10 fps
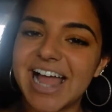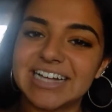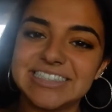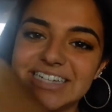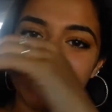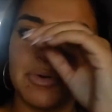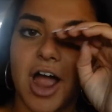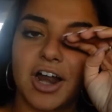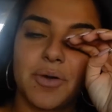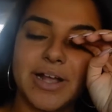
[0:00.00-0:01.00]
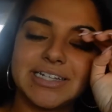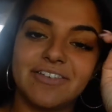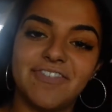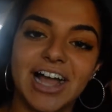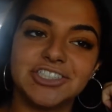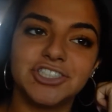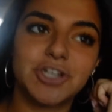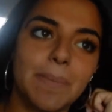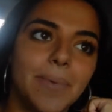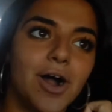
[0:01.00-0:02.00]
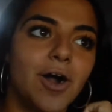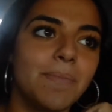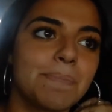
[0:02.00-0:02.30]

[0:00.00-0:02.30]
the taxi and we're on our way to the fashion show mall.